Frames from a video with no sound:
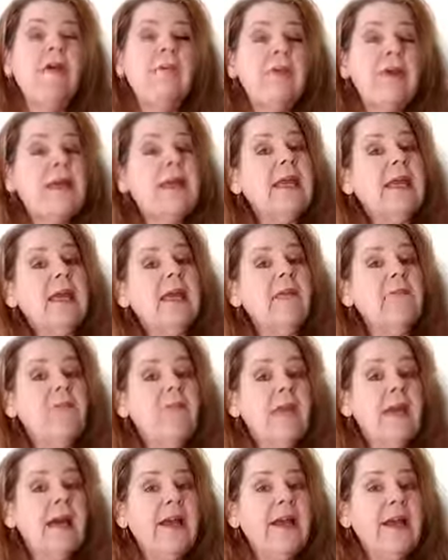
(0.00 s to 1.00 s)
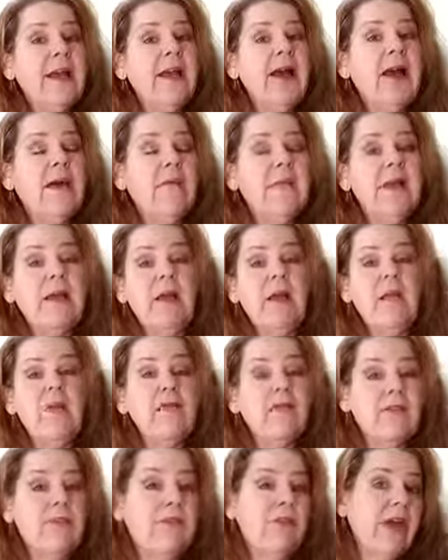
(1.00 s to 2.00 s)
But again, find out,
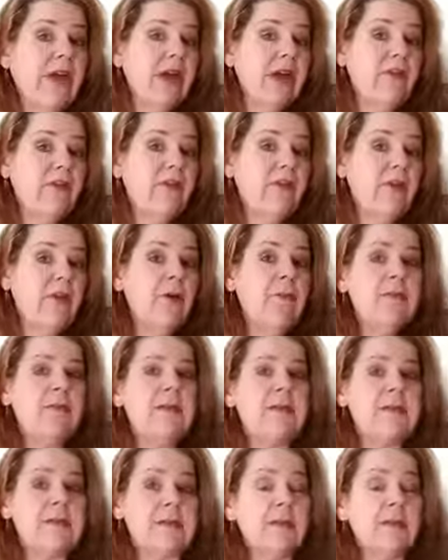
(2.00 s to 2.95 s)
because just like us humans,